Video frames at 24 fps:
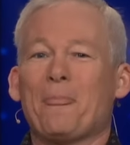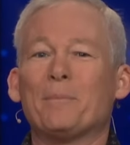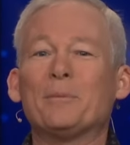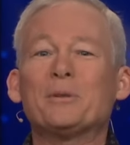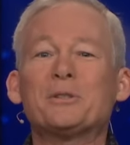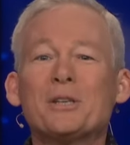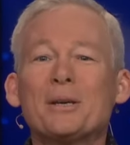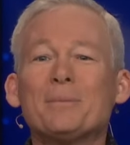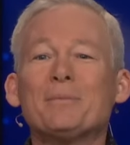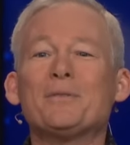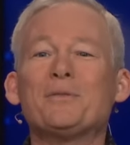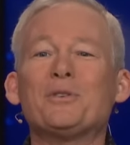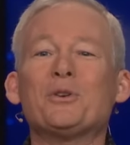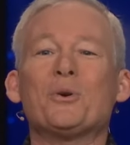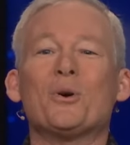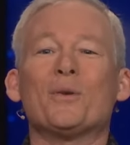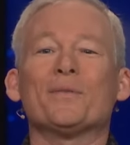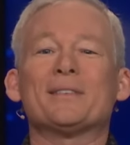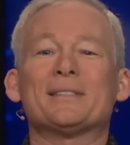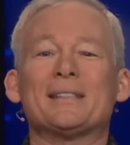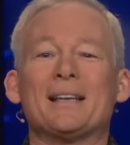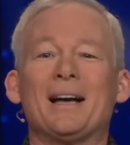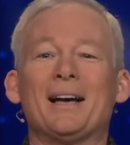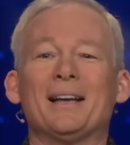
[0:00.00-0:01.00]
I mean, some of you
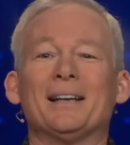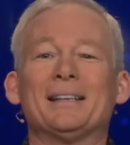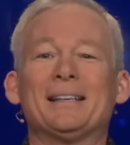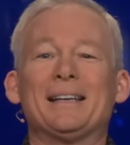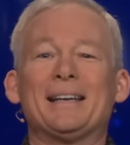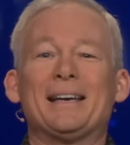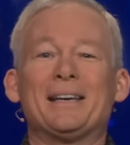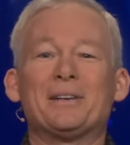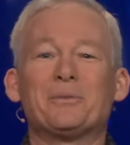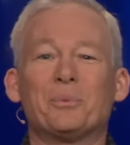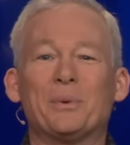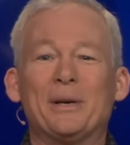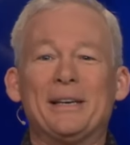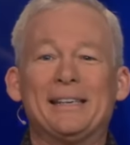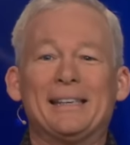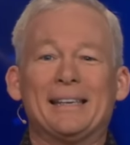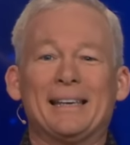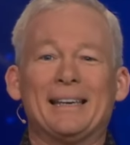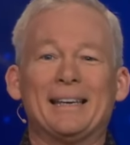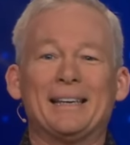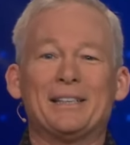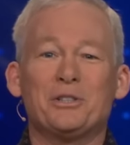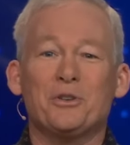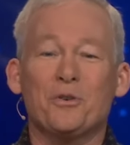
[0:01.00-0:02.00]
on this holiday
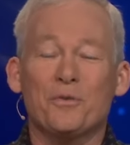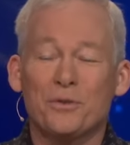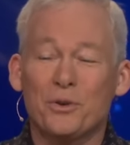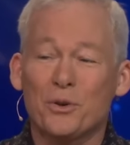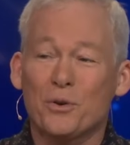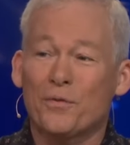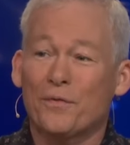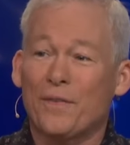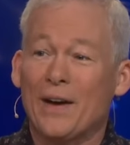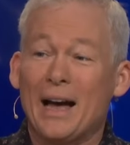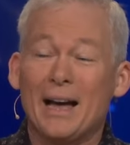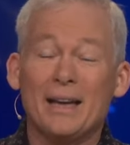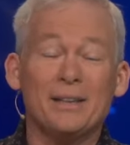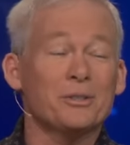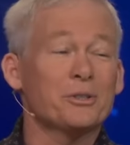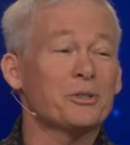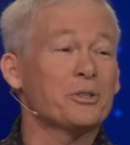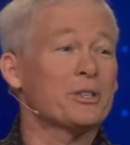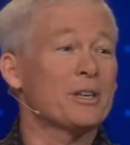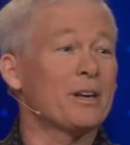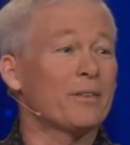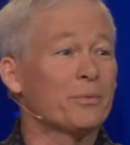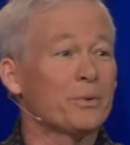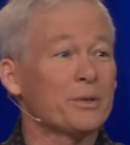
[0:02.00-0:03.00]
weekend, you find
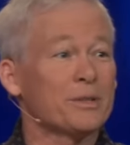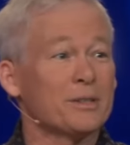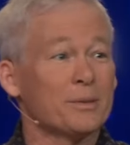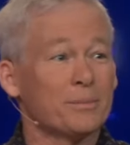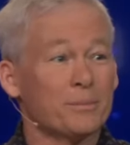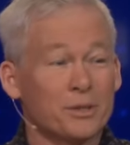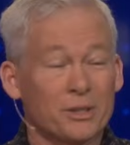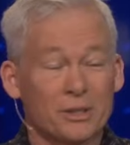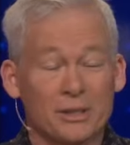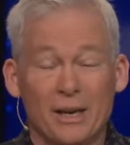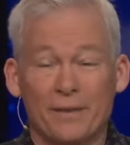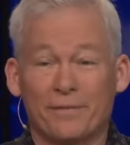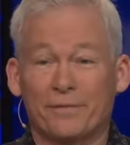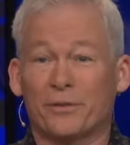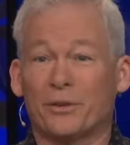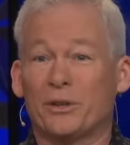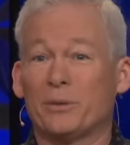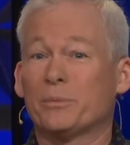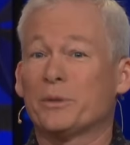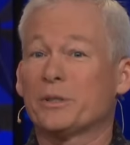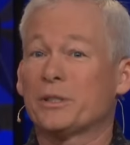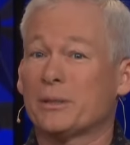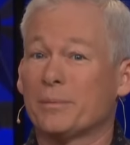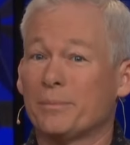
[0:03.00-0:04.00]
yourself with some
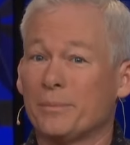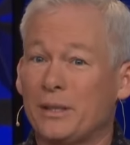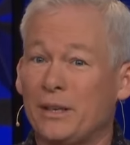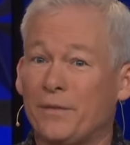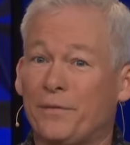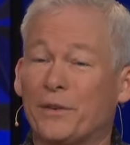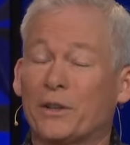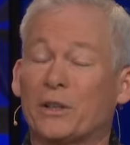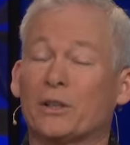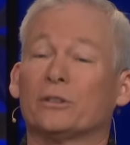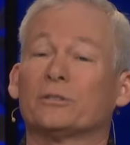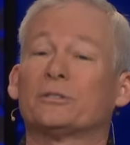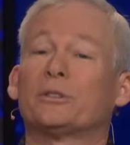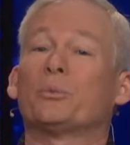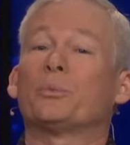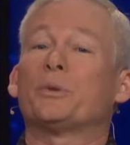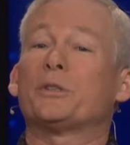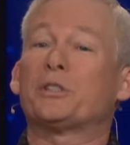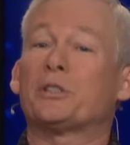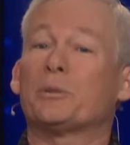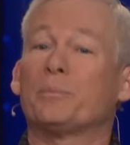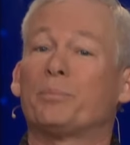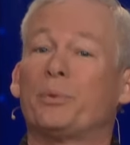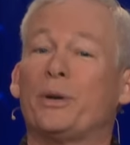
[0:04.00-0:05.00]
suffering, with some difficulty,
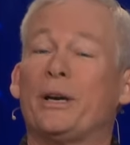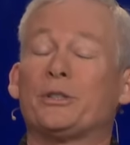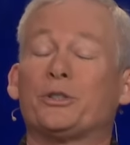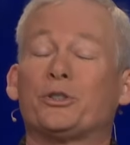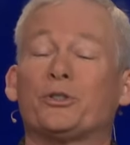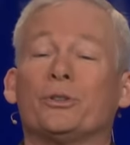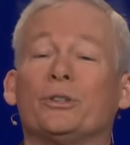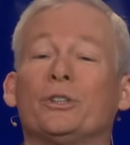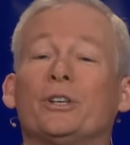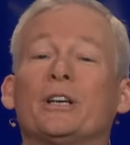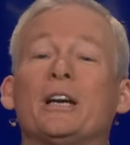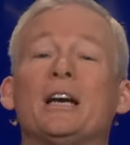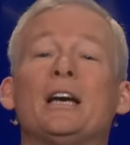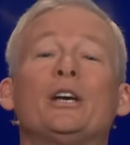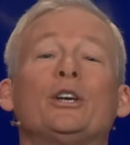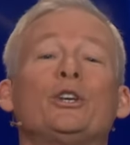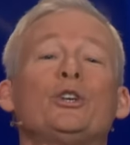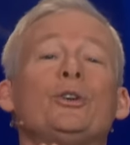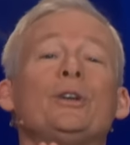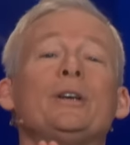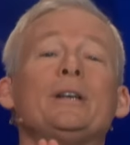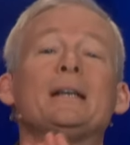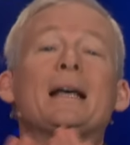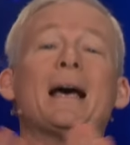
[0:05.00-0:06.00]
with some pressure. Look,
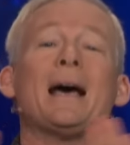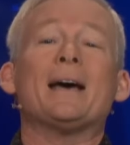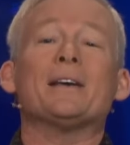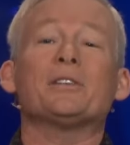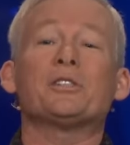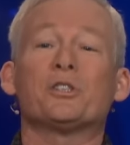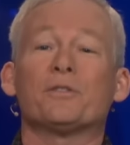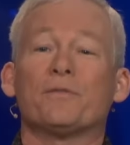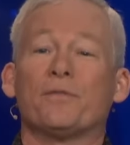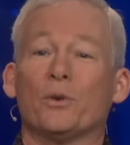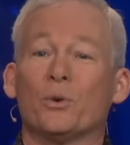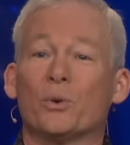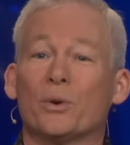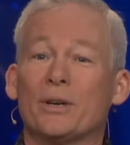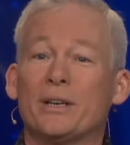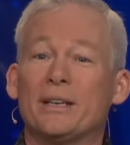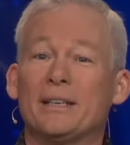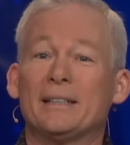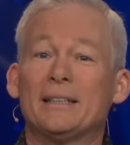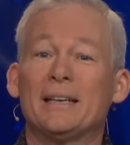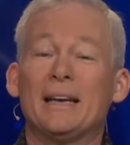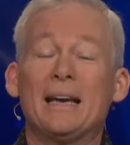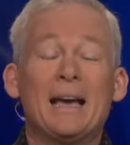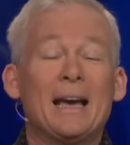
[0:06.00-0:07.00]
you didn't ask for
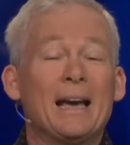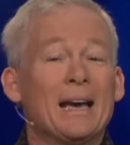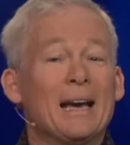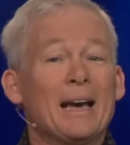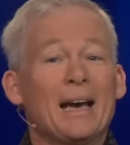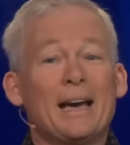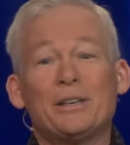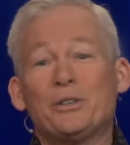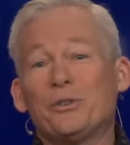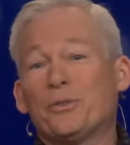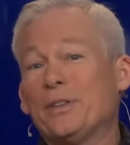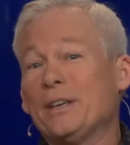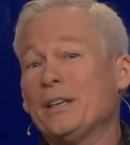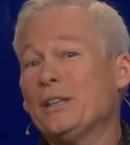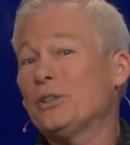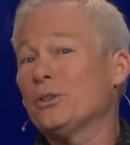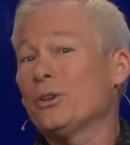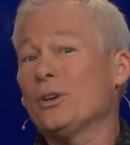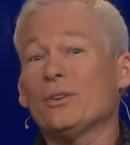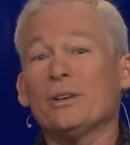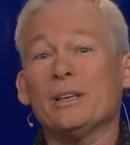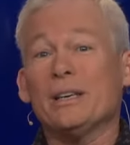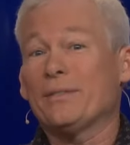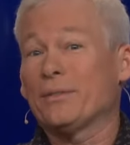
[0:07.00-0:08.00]
it, and you think
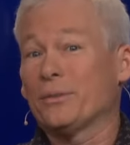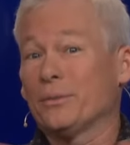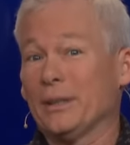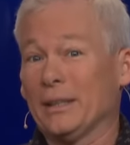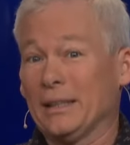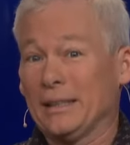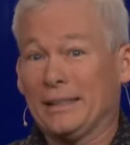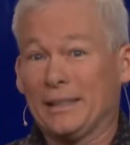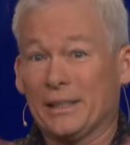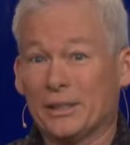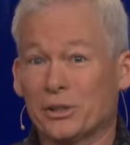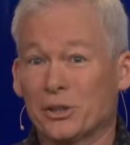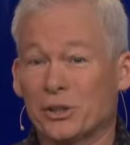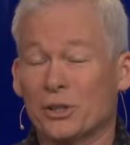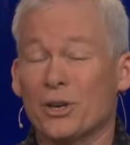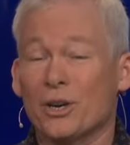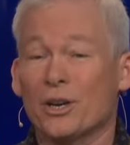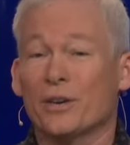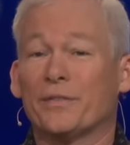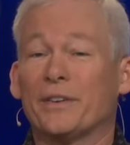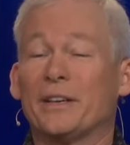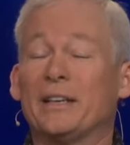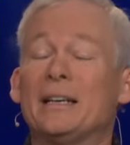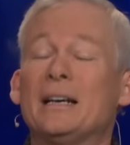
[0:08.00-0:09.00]
you don't even really
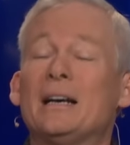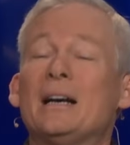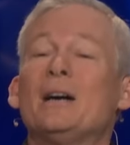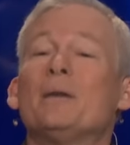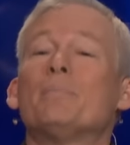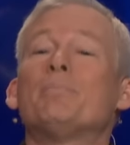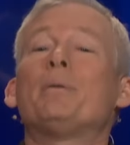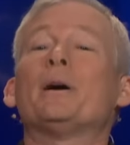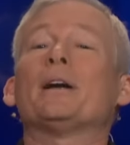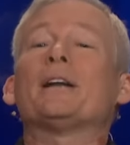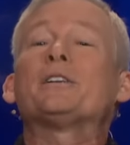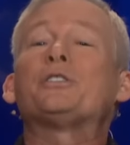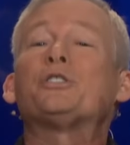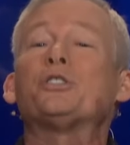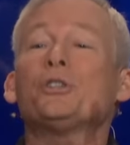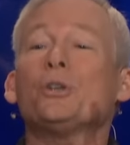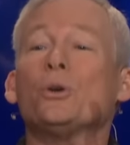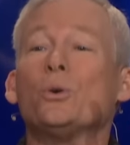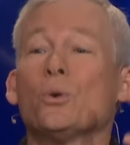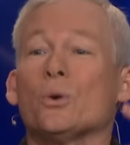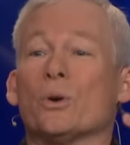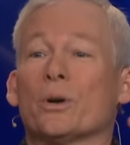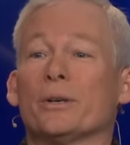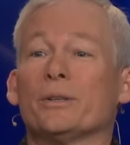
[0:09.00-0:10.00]
deserve it, but it's
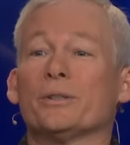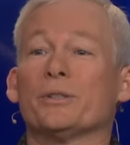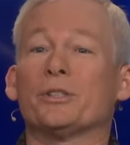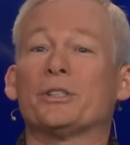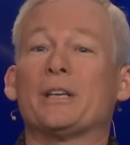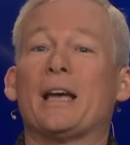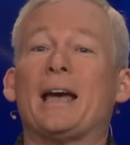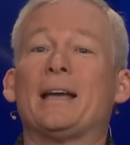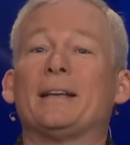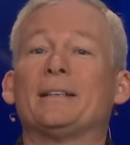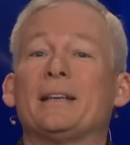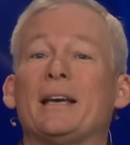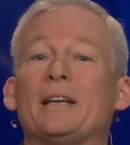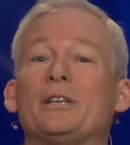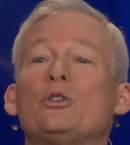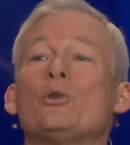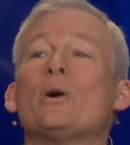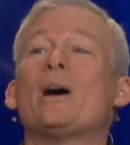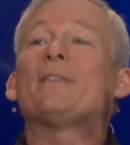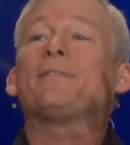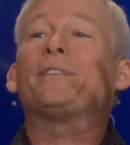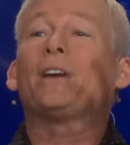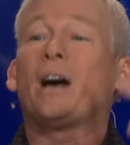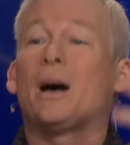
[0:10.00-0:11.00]
yours, and
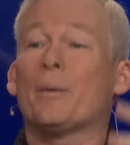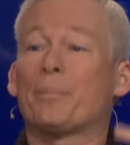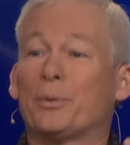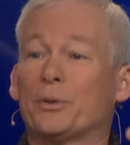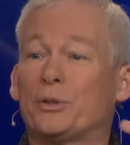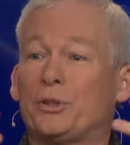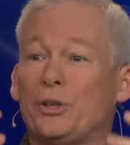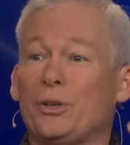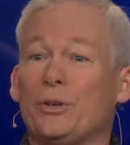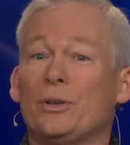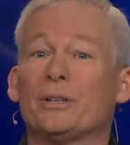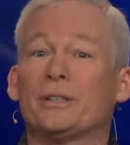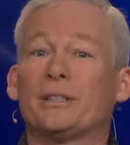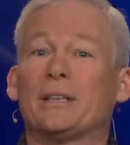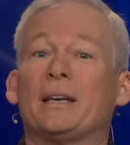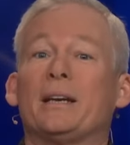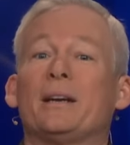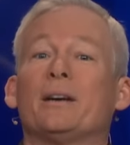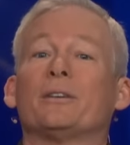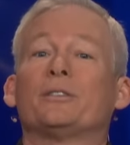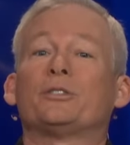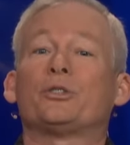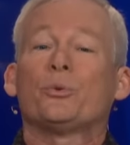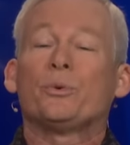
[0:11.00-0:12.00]
you have an opportunity
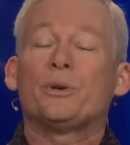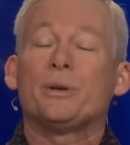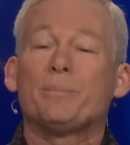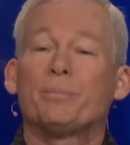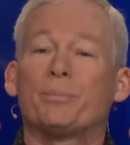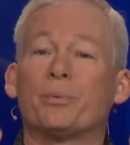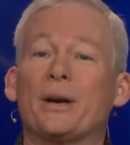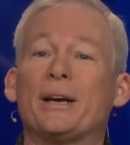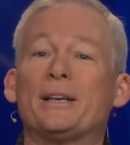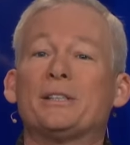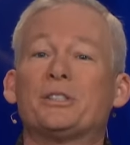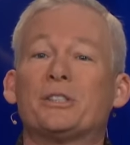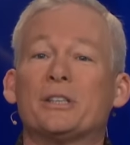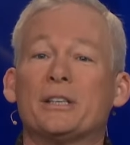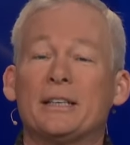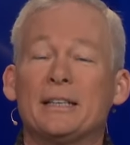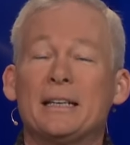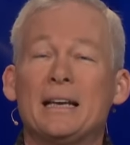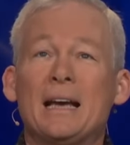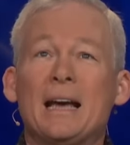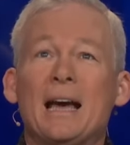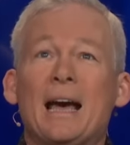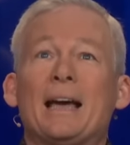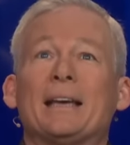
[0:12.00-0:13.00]
here to embrace
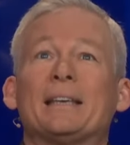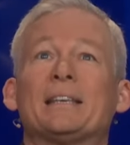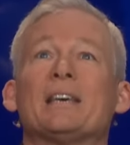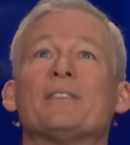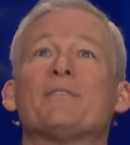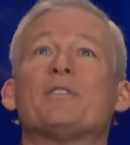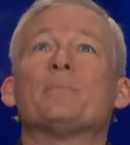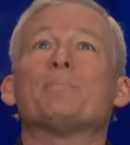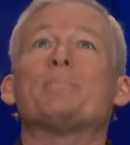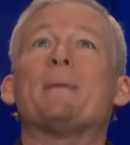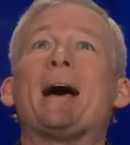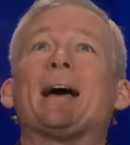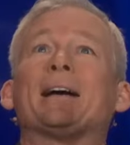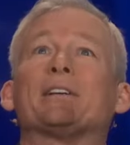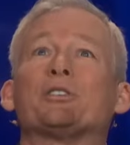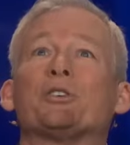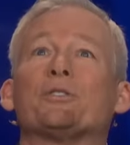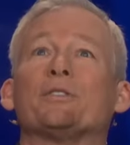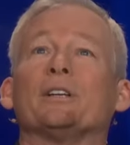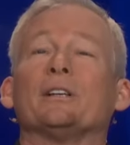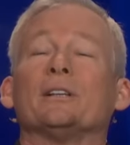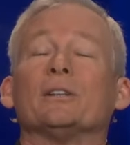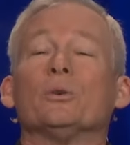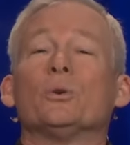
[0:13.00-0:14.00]
it and give it back
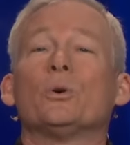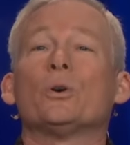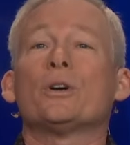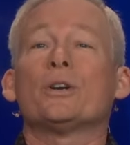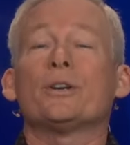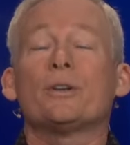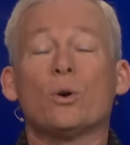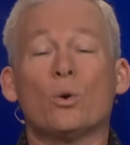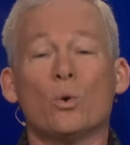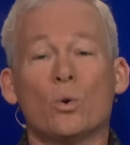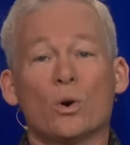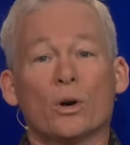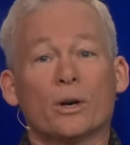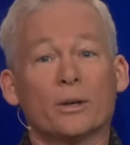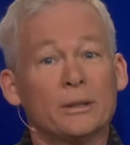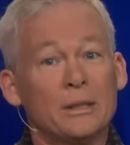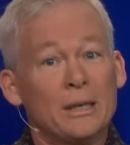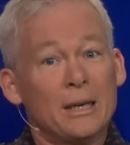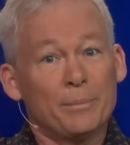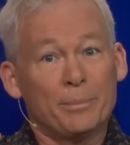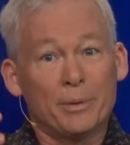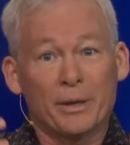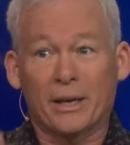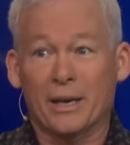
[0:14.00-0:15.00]
to the Lord or
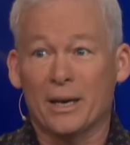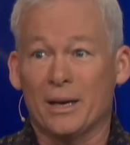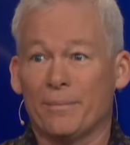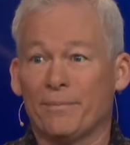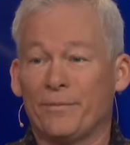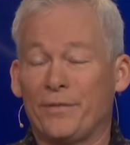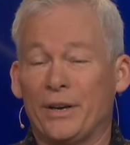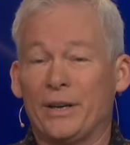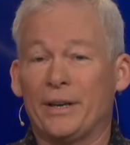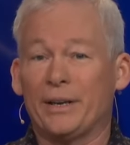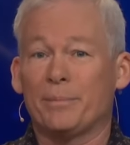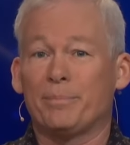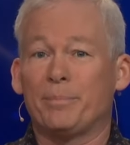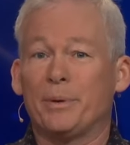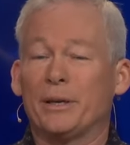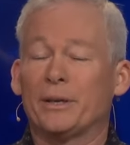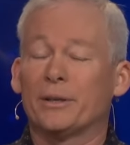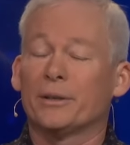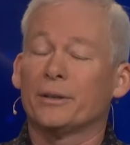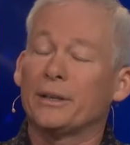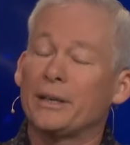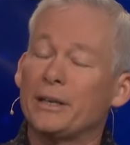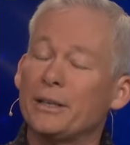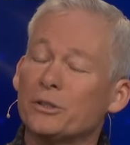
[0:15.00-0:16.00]
become very
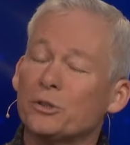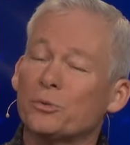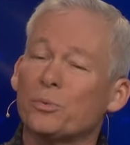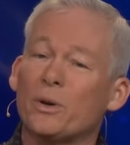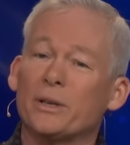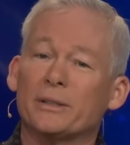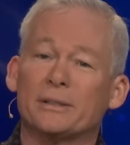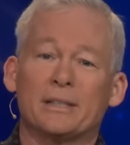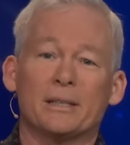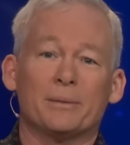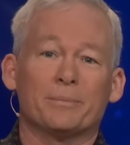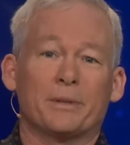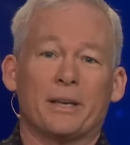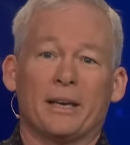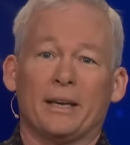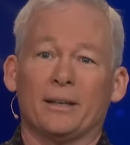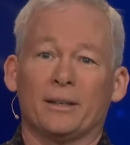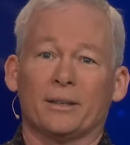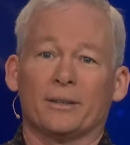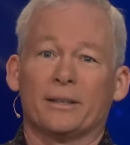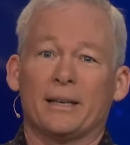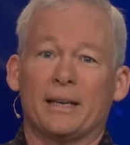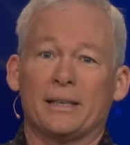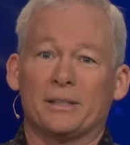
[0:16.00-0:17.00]
bitter. And here's what Tim
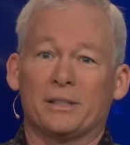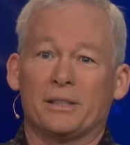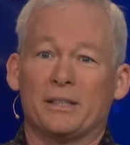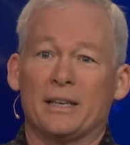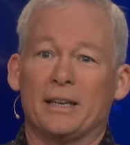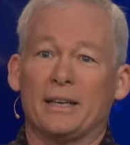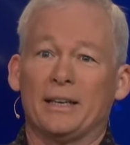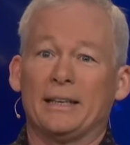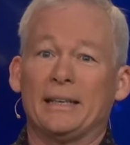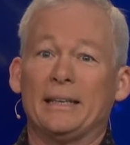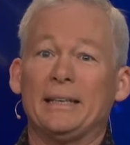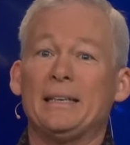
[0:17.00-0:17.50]
Keller has done.